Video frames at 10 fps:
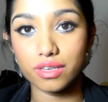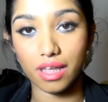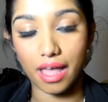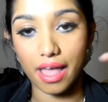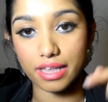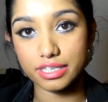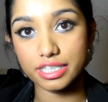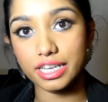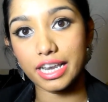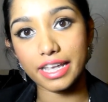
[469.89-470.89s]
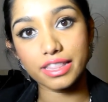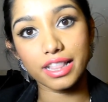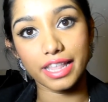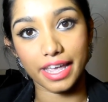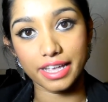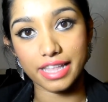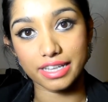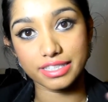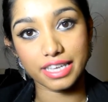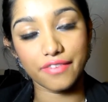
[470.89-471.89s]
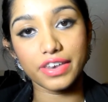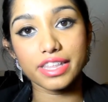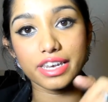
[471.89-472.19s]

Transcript: and click the link that's given in the